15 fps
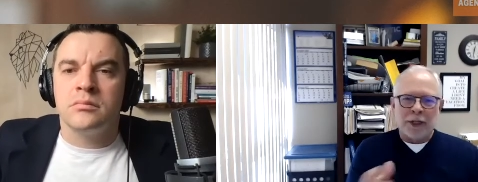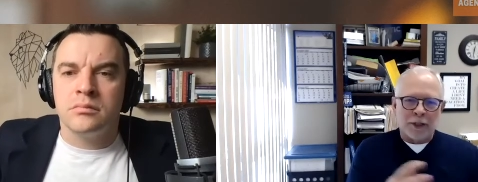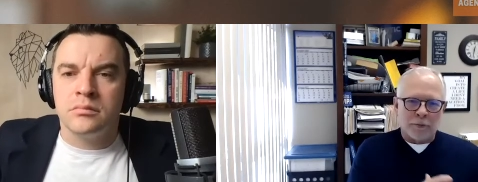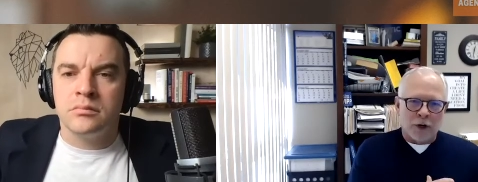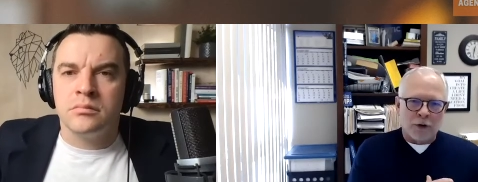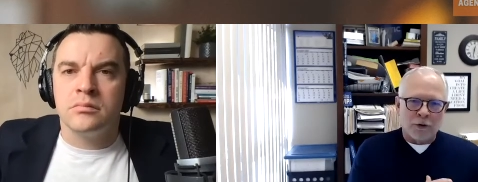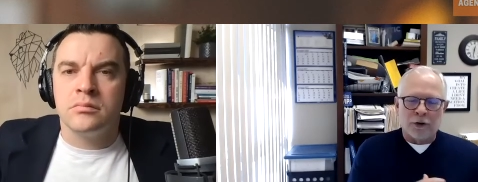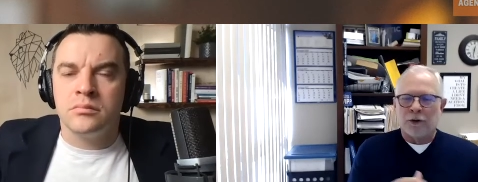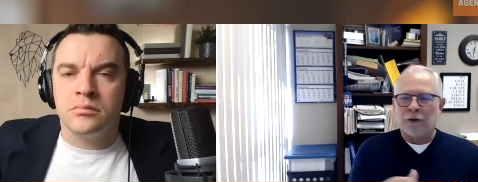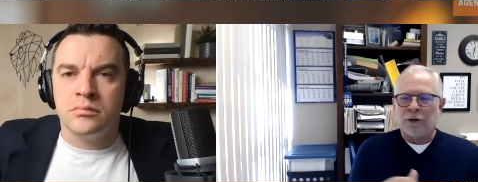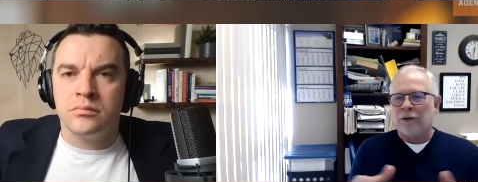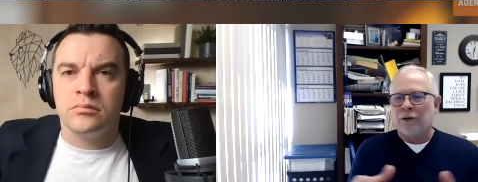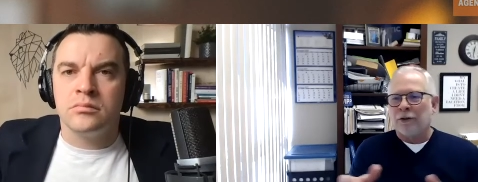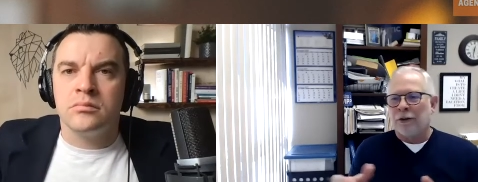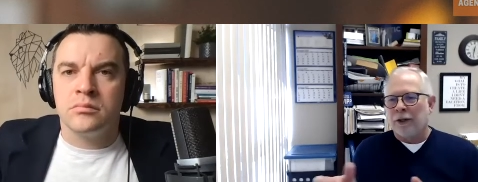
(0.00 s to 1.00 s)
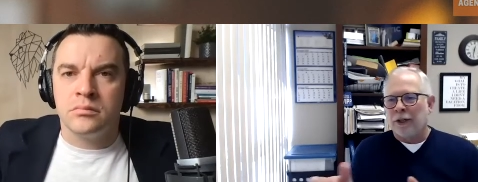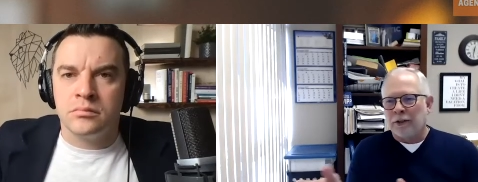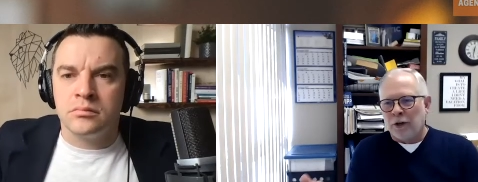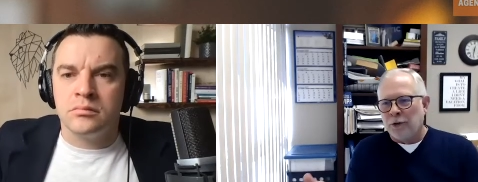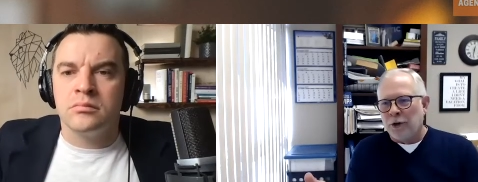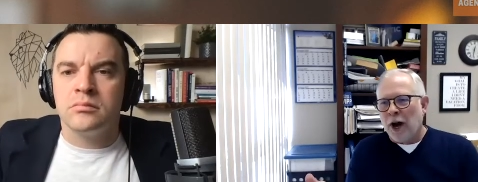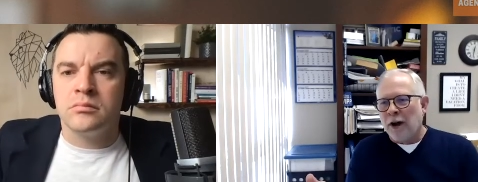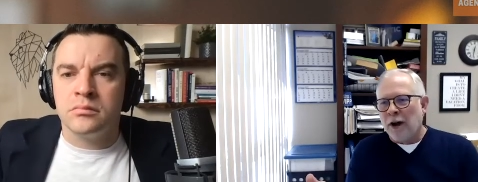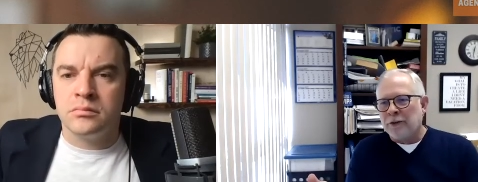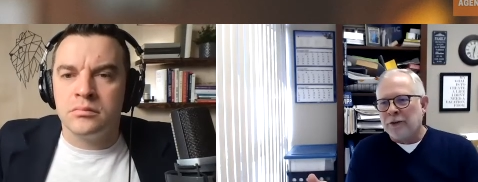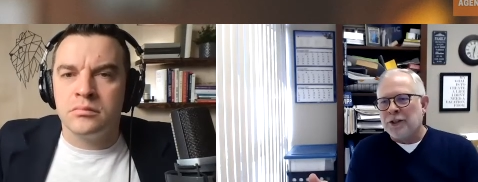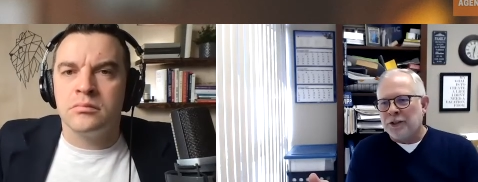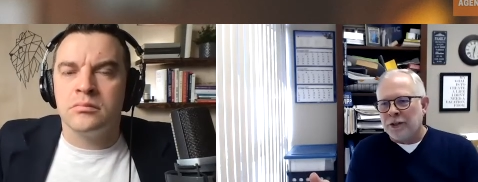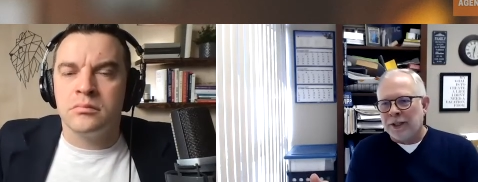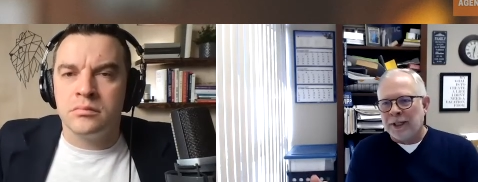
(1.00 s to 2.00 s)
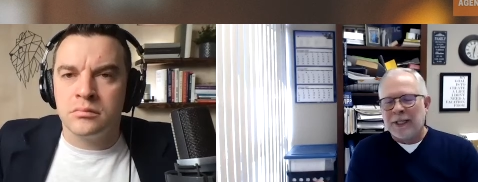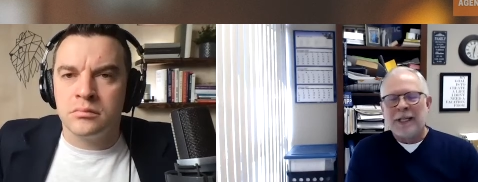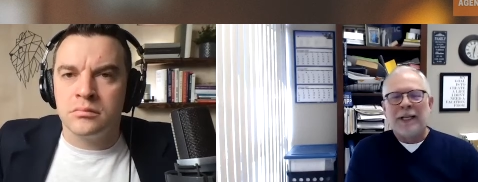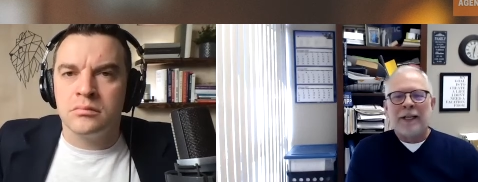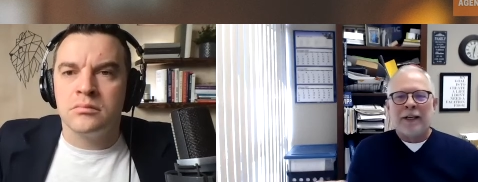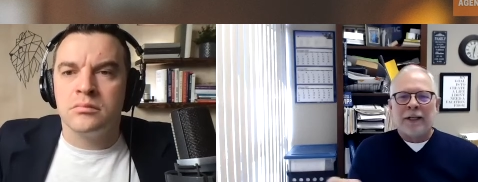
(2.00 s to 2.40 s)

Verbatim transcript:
Speaker 1: be it a broker or a loan officer,